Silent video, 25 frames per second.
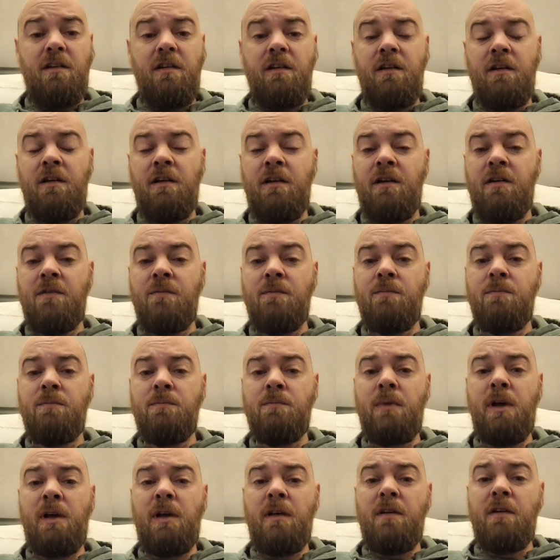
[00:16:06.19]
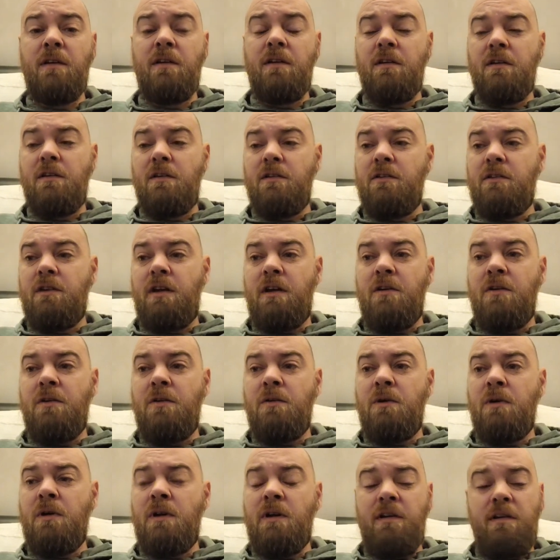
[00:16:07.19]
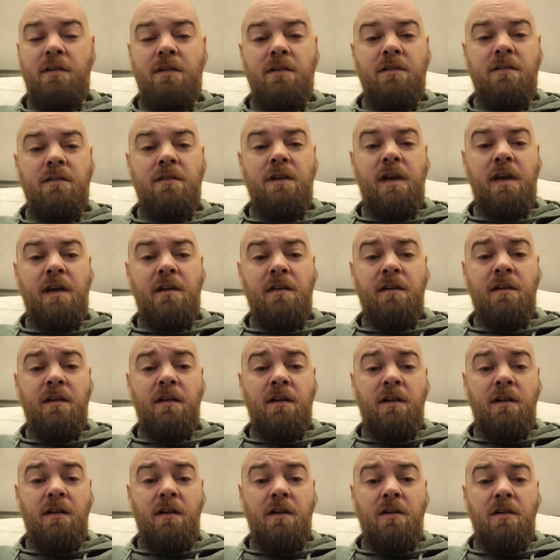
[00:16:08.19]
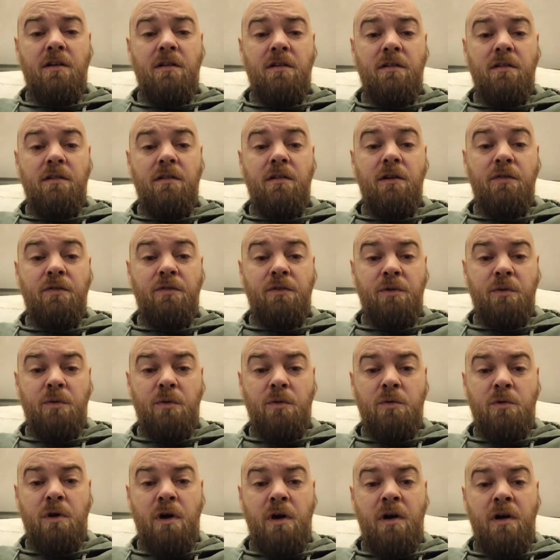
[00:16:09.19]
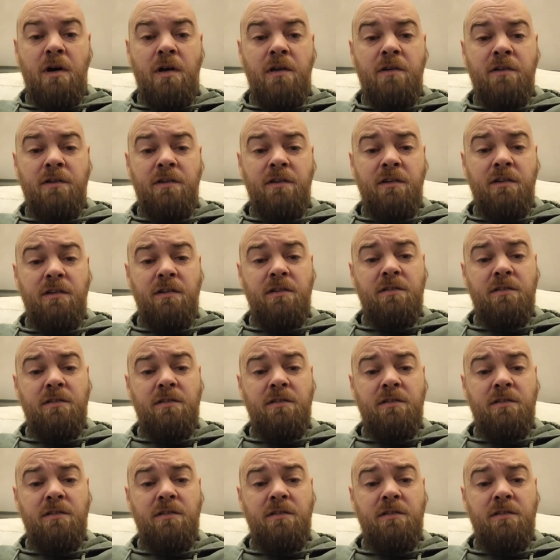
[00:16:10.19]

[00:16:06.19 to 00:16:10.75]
Um, so, yeah, love you all, guys.